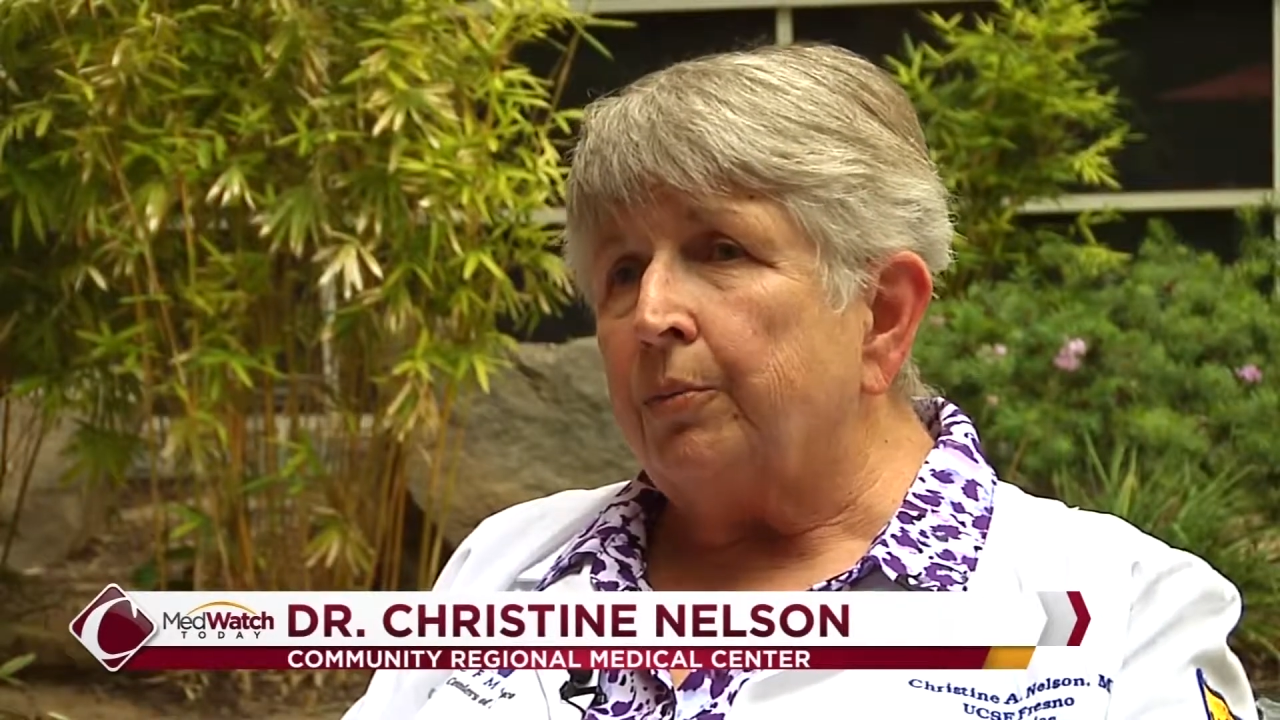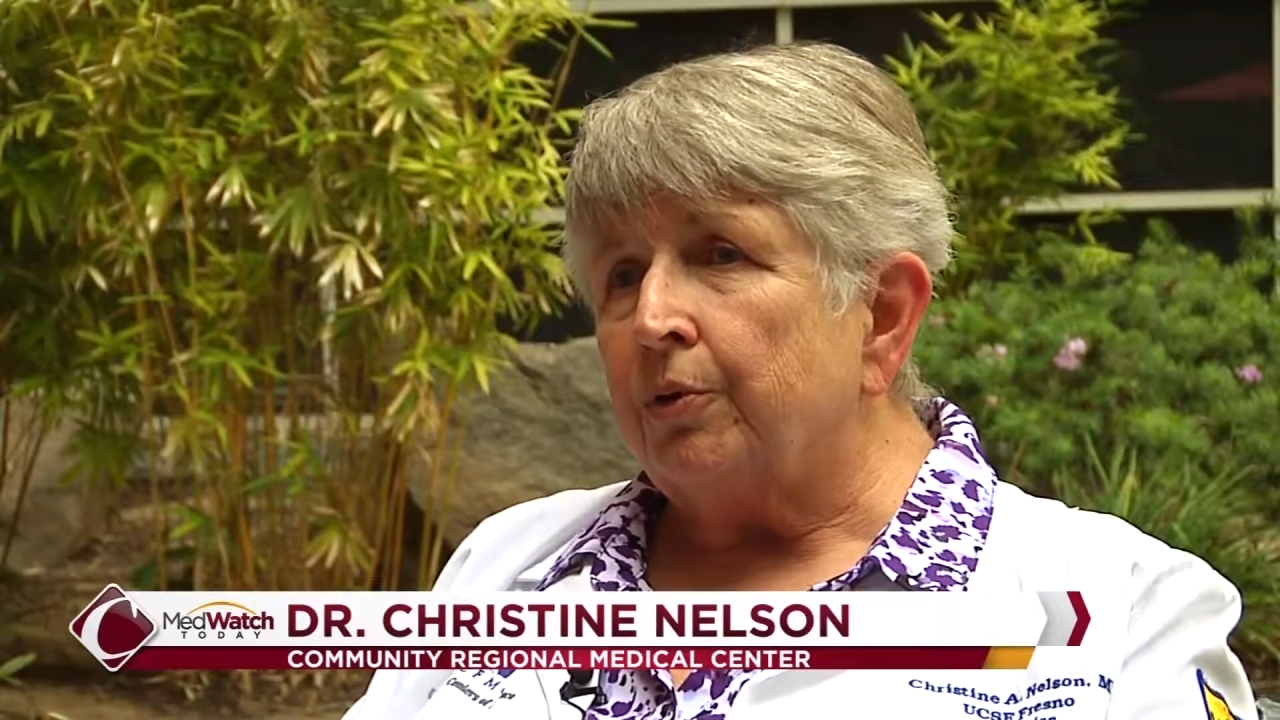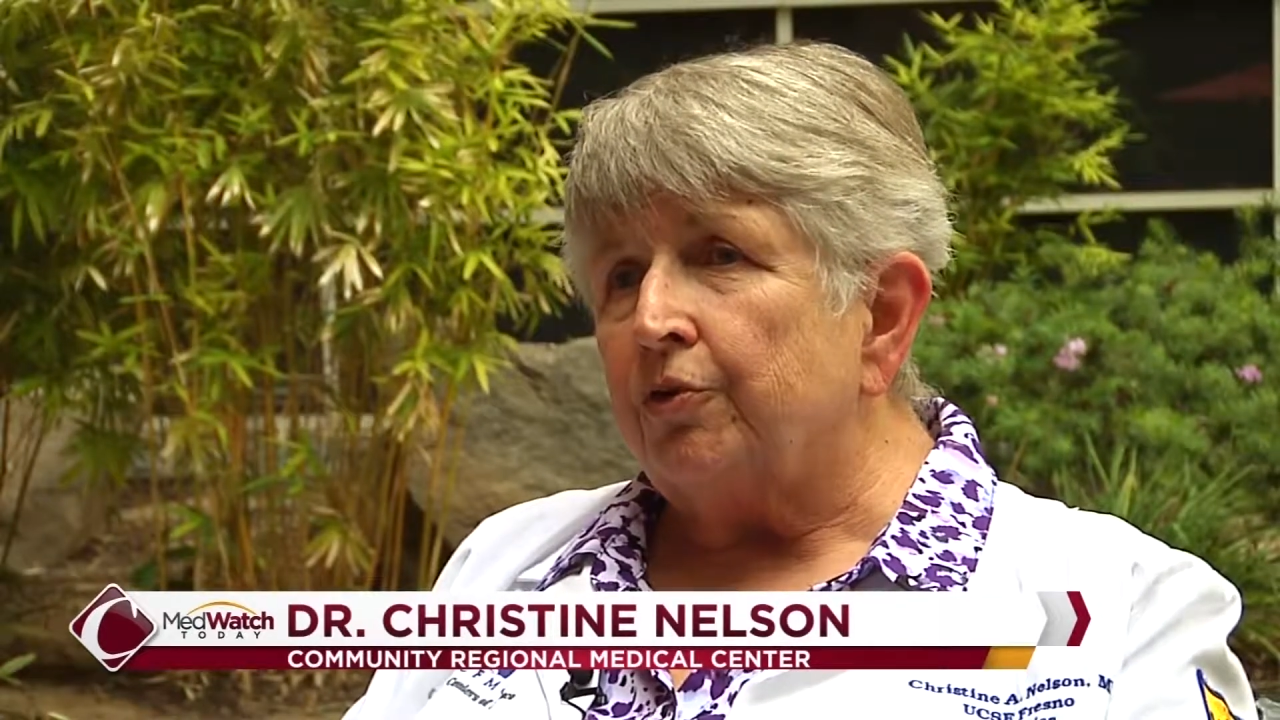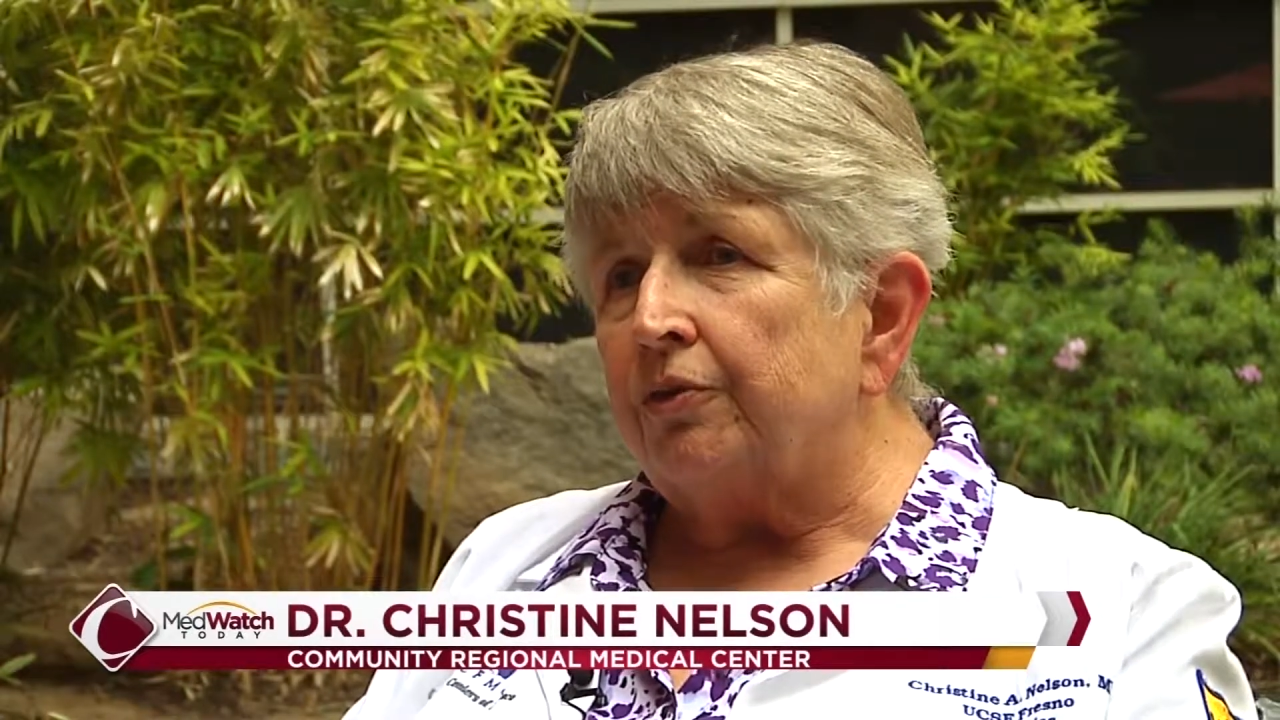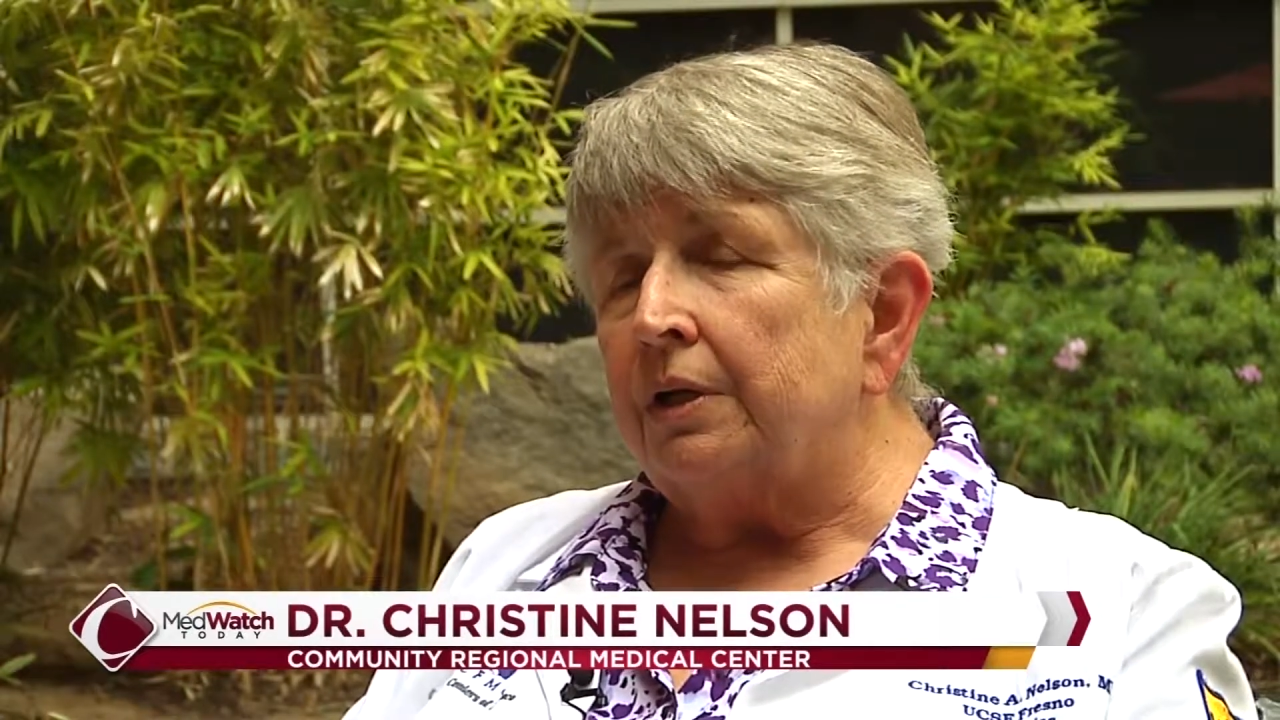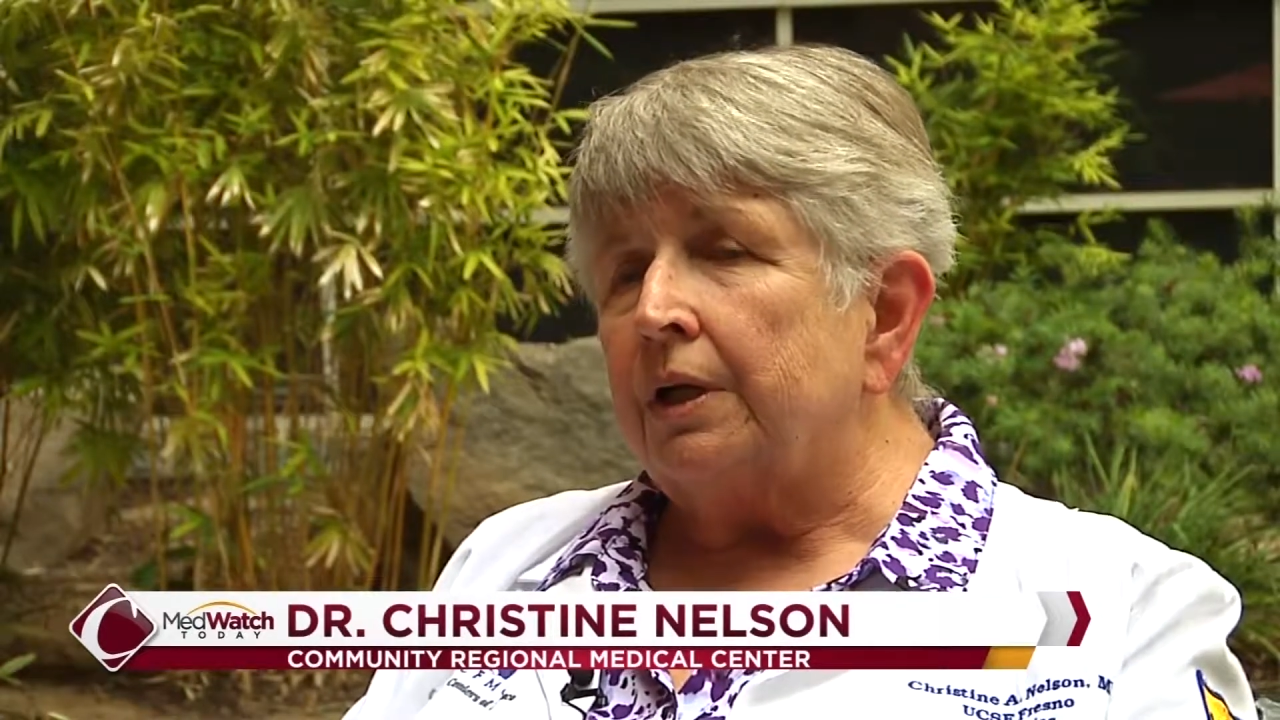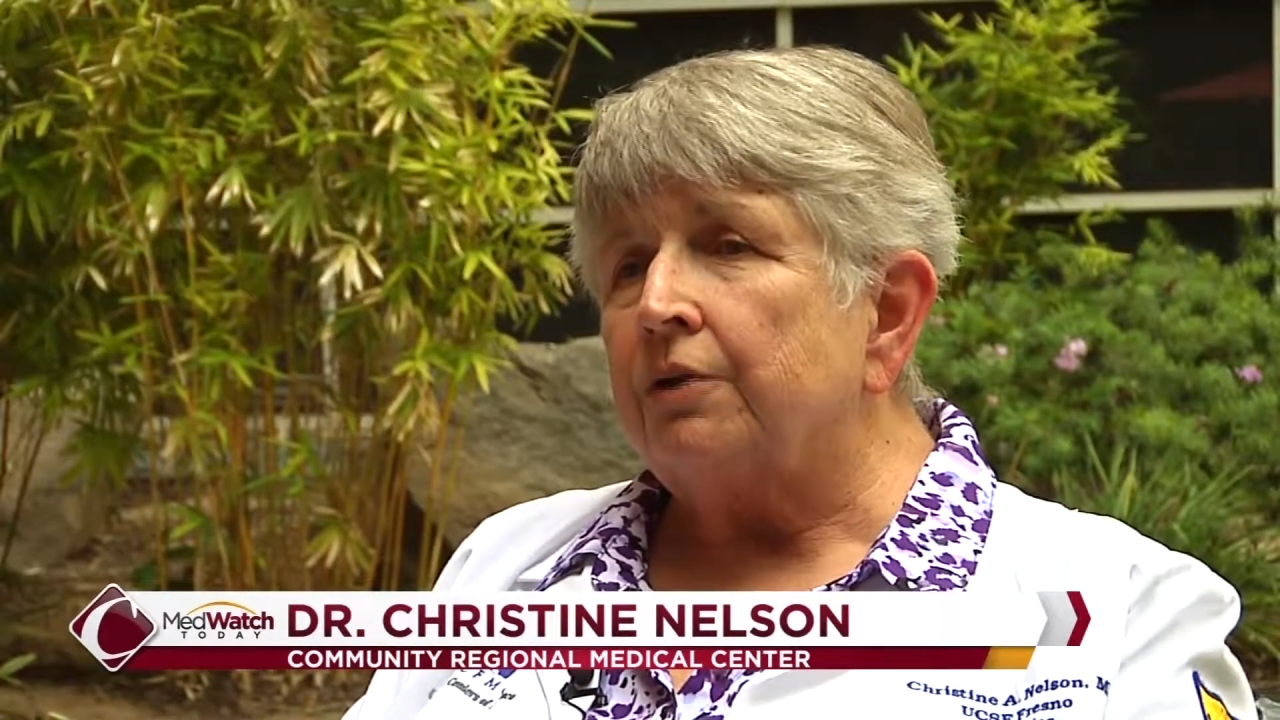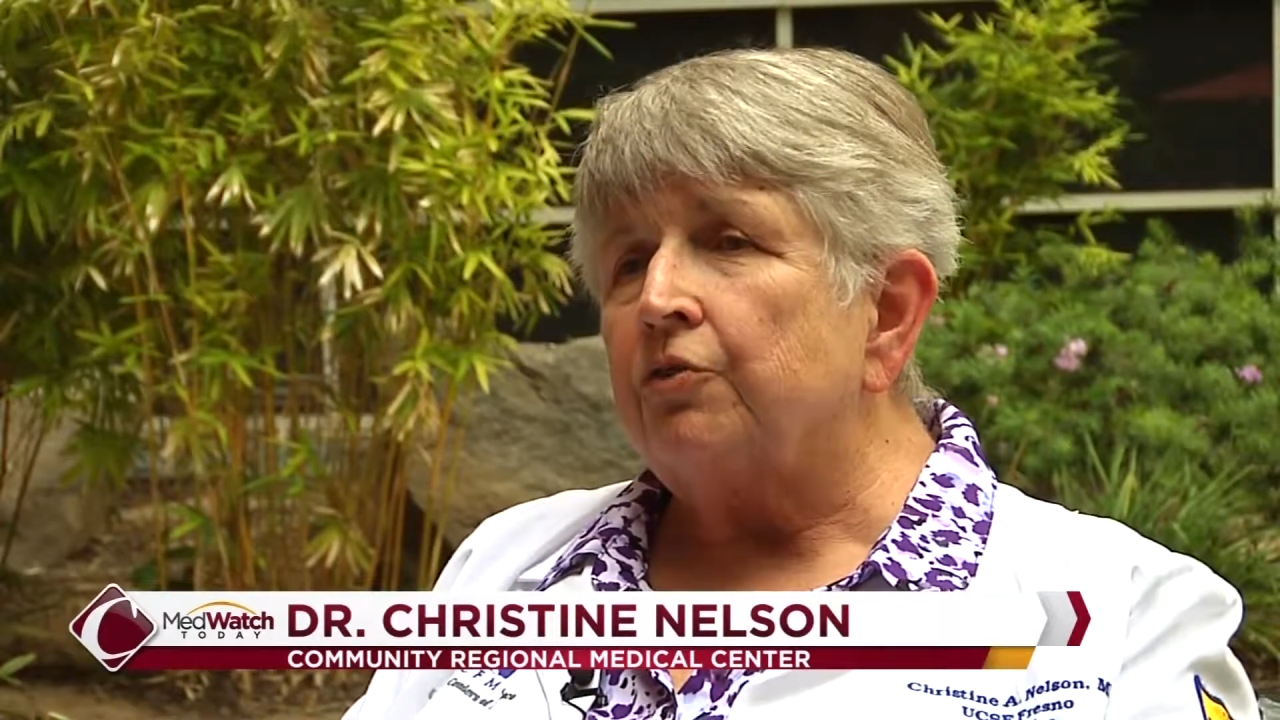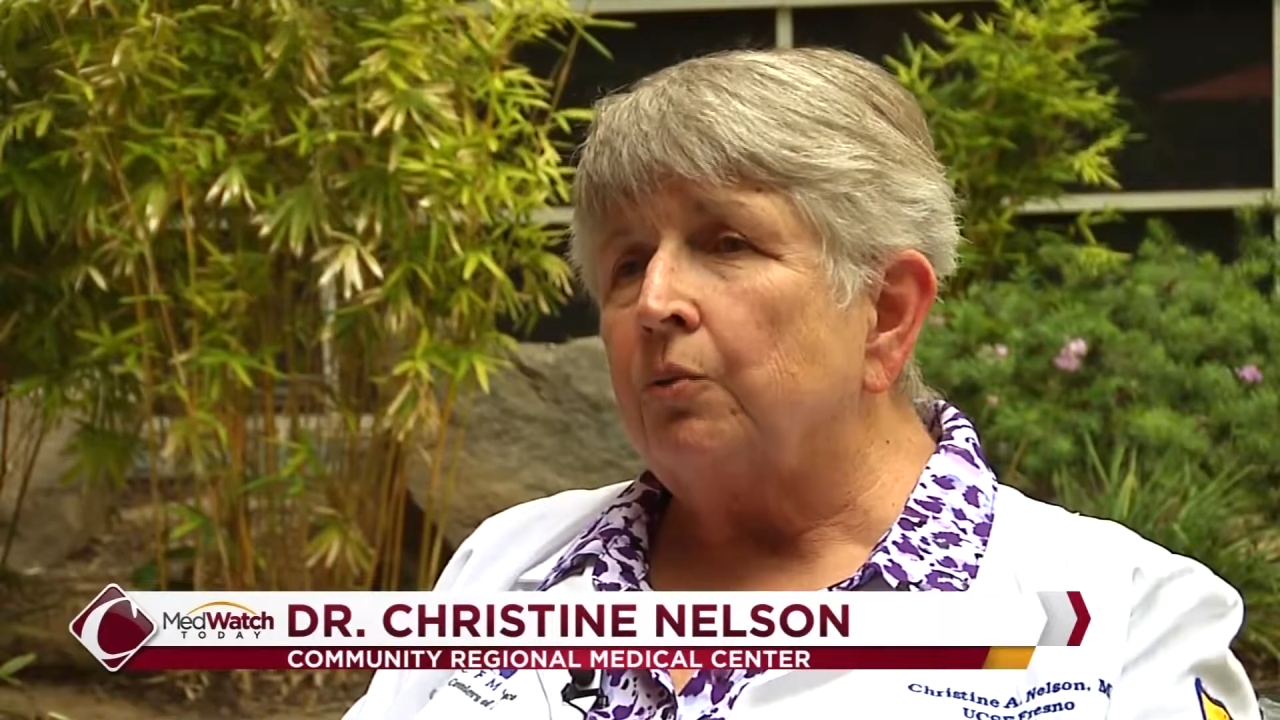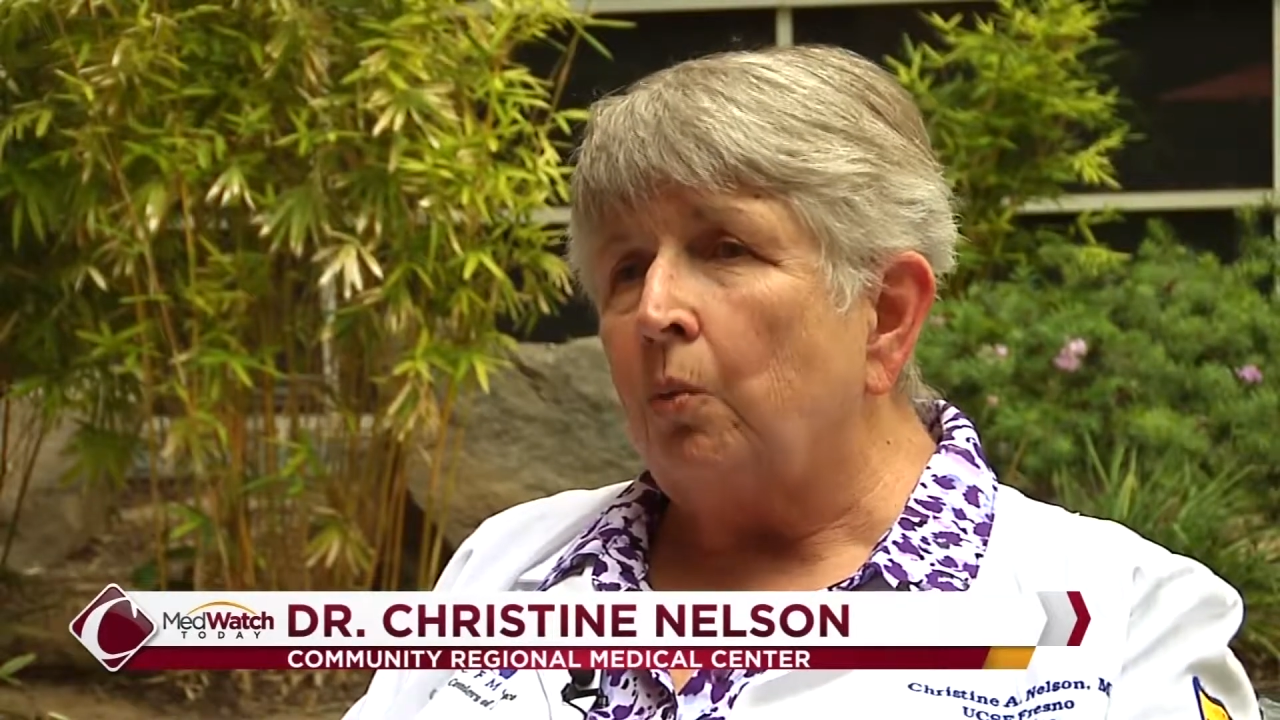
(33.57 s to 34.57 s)
person
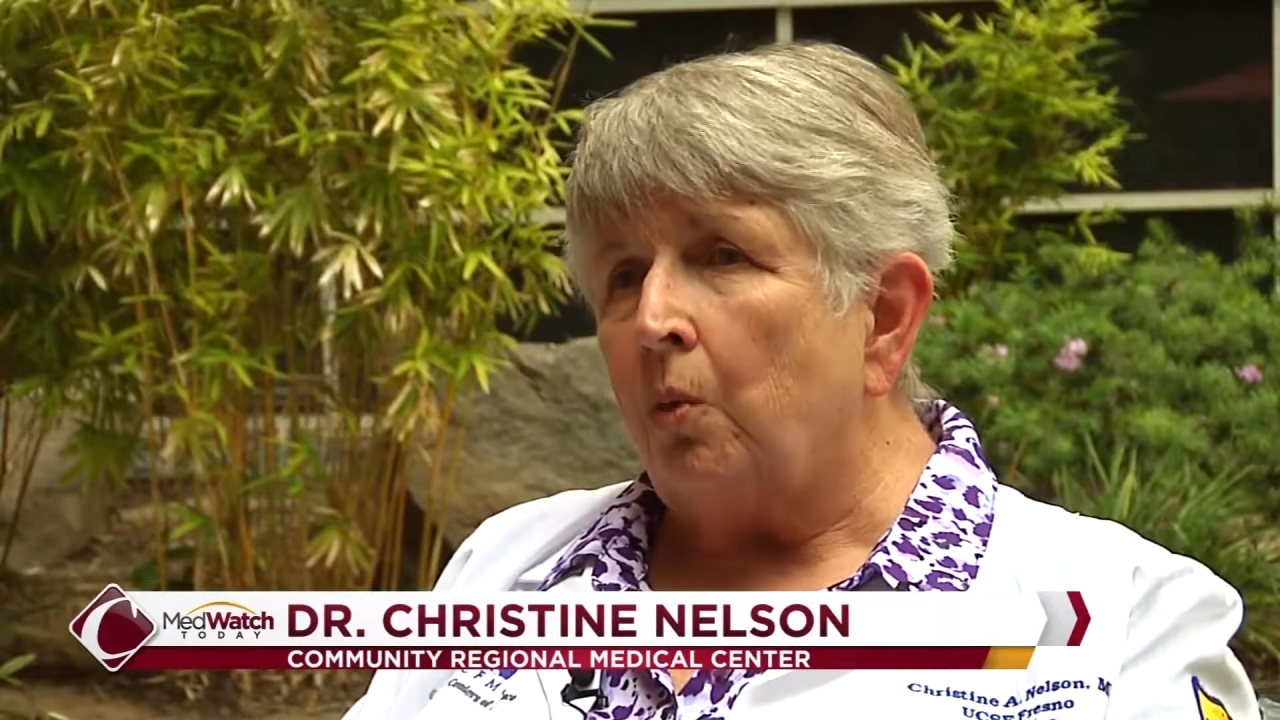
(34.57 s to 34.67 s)
gets